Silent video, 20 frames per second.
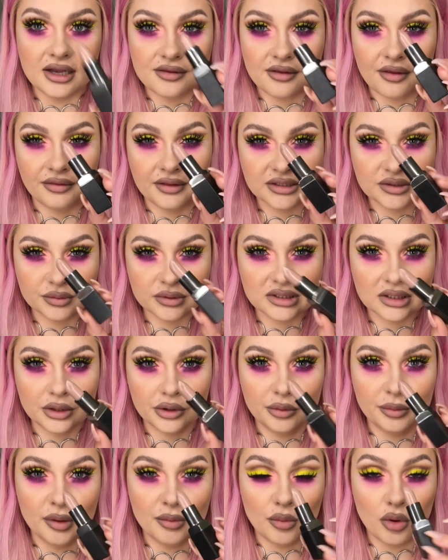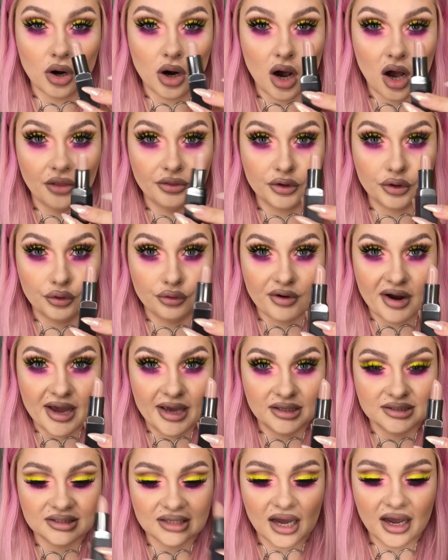and then this one's a little bit more on the
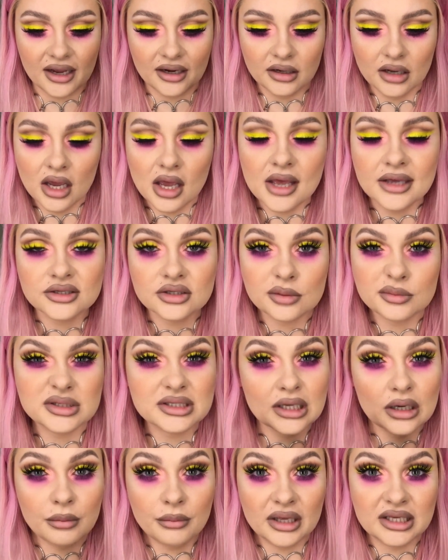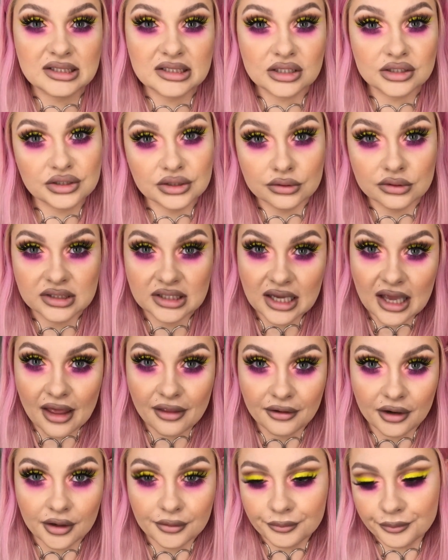gray side. So I'm just going to mix the two
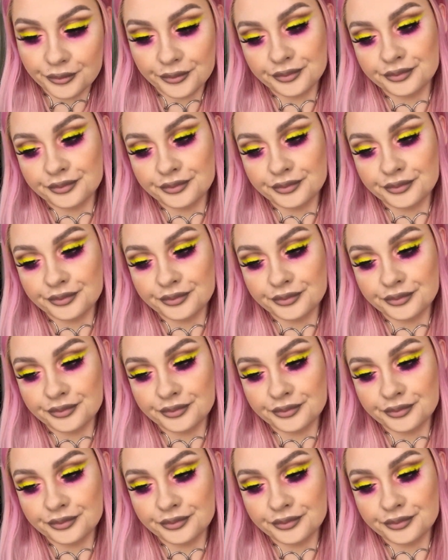together.